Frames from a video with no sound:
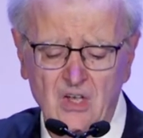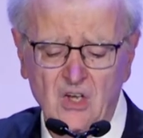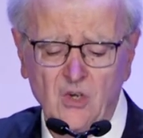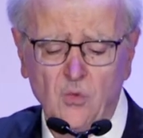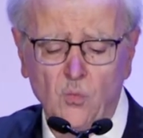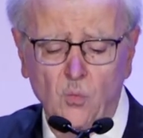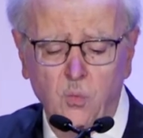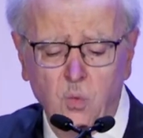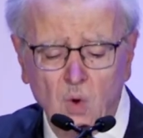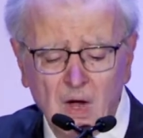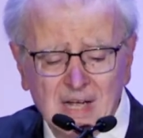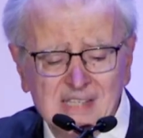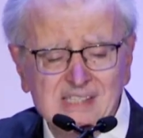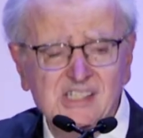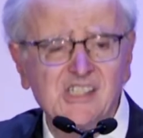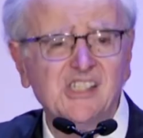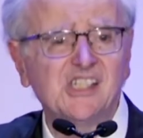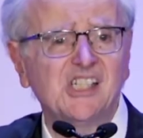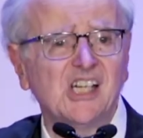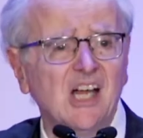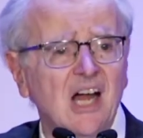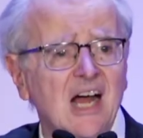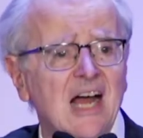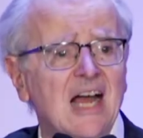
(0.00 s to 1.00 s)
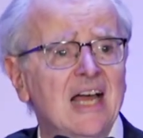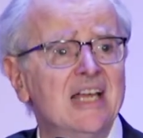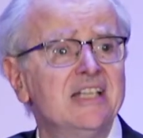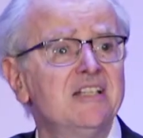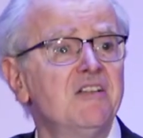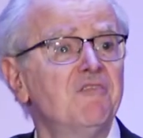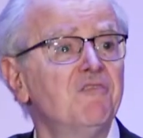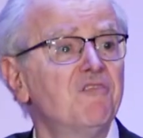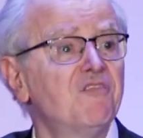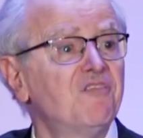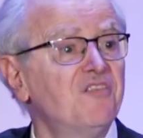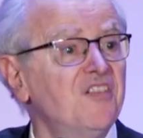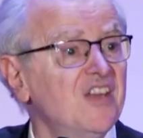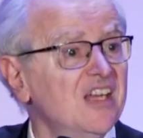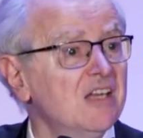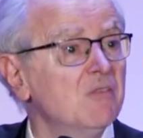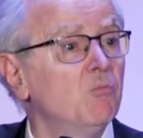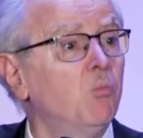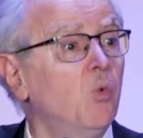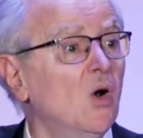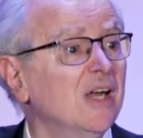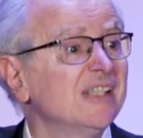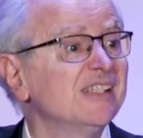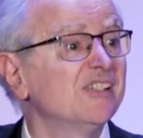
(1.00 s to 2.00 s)
One size
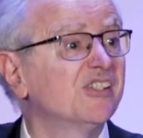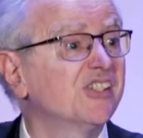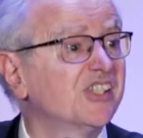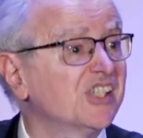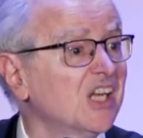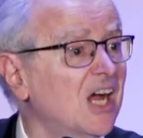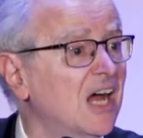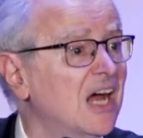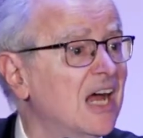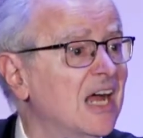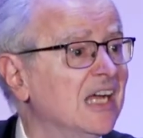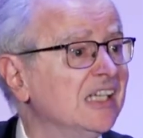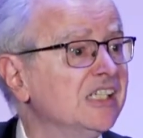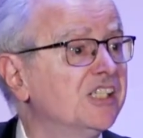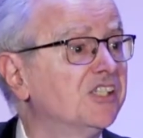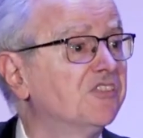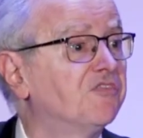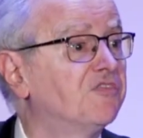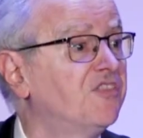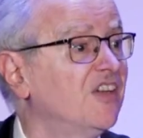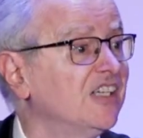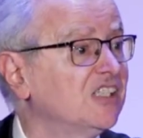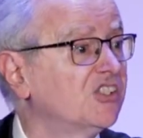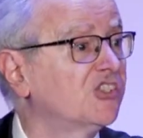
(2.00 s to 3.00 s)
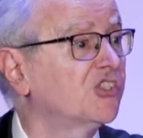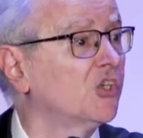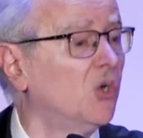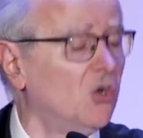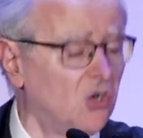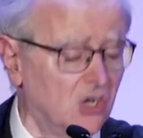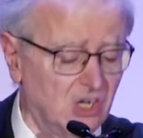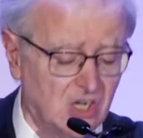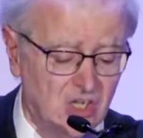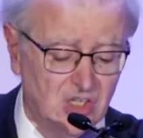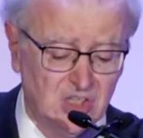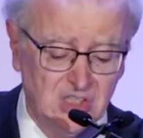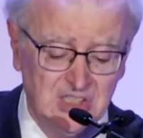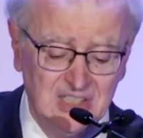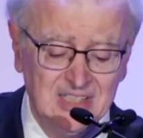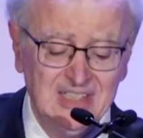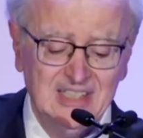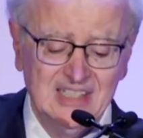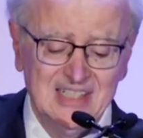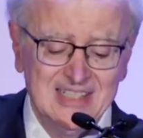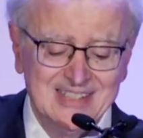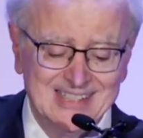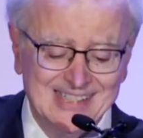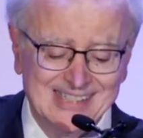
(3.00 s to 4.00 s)
fits all
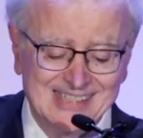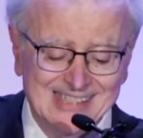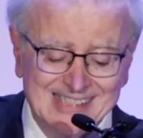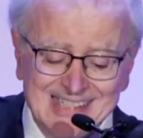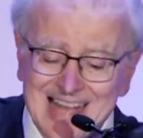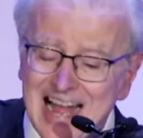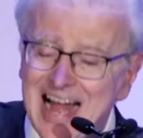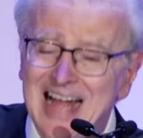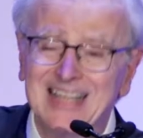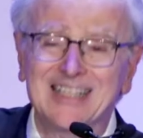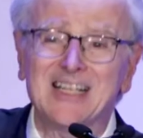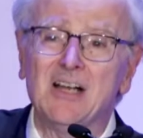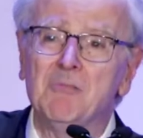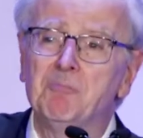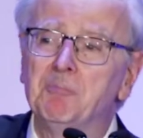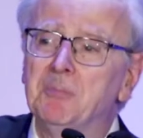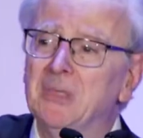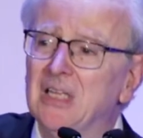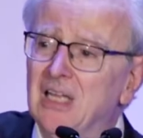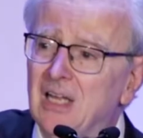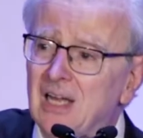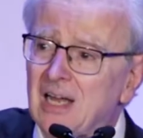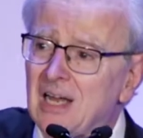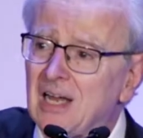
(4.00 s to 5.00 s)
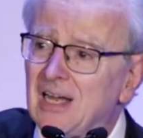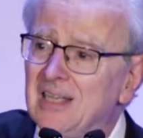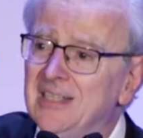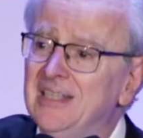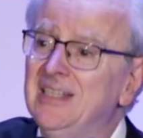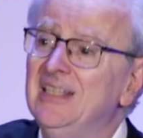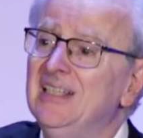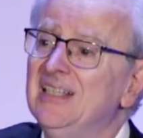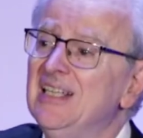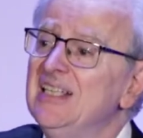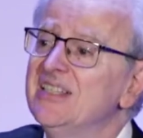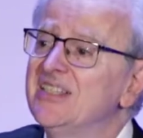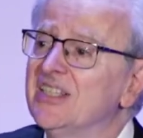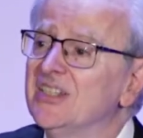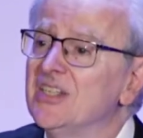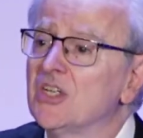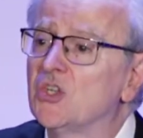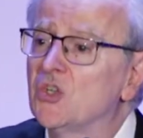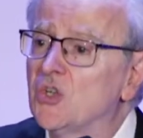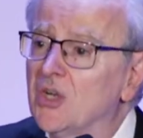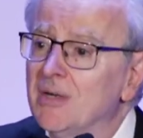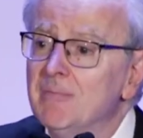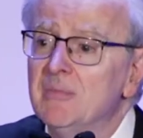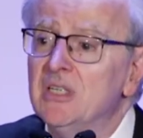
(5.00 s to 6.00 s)
does not apply to the
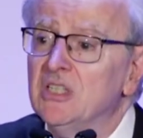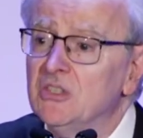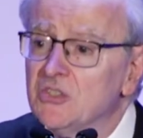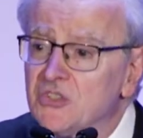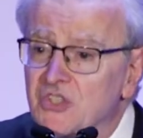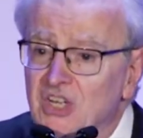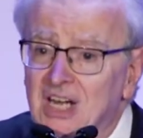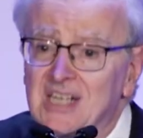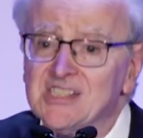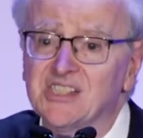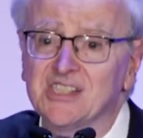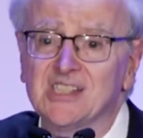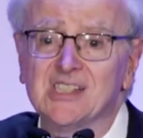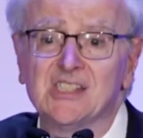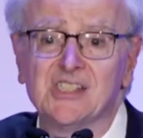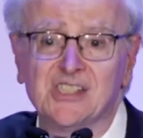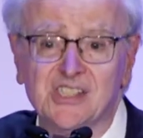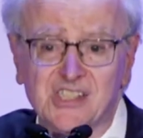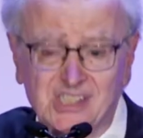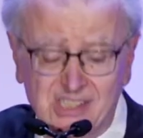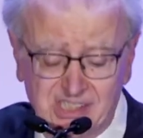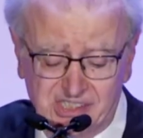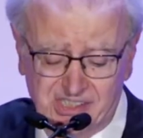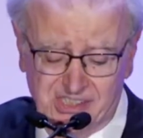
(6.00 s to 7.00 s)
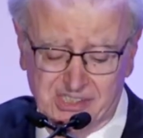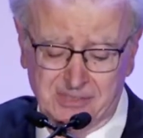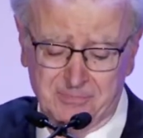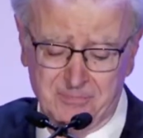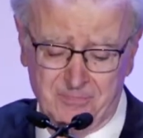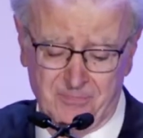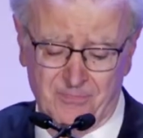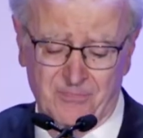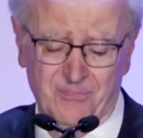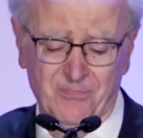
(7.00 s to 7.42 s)
criminal justice system.